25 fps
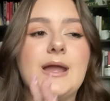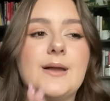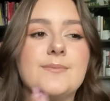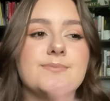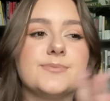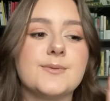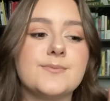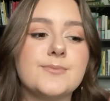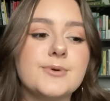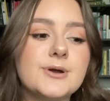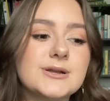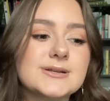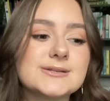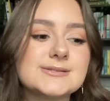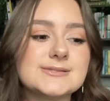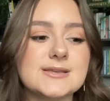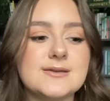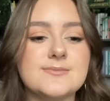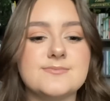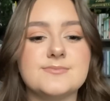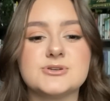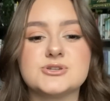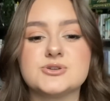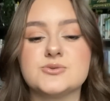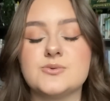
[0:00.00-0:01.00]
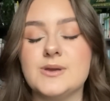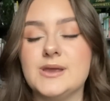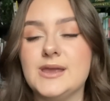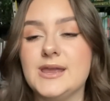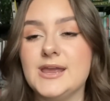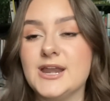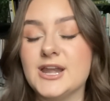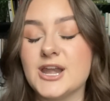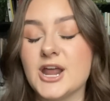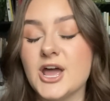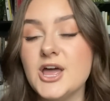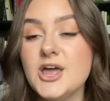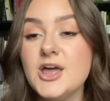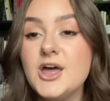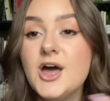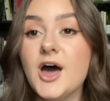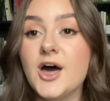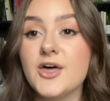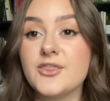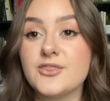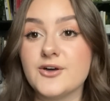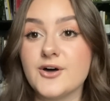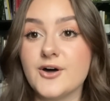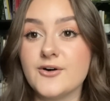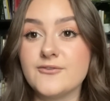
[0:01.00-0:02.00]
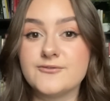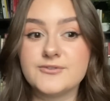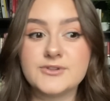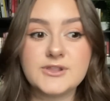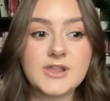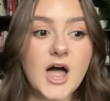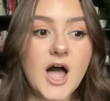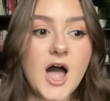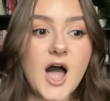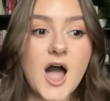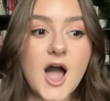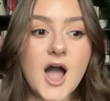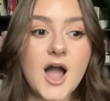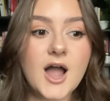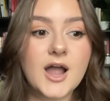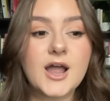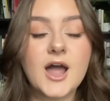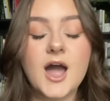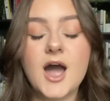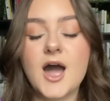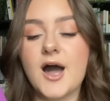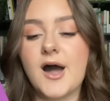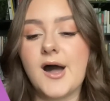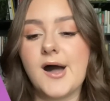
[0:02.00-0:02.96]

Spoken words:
up the books in between the vlog,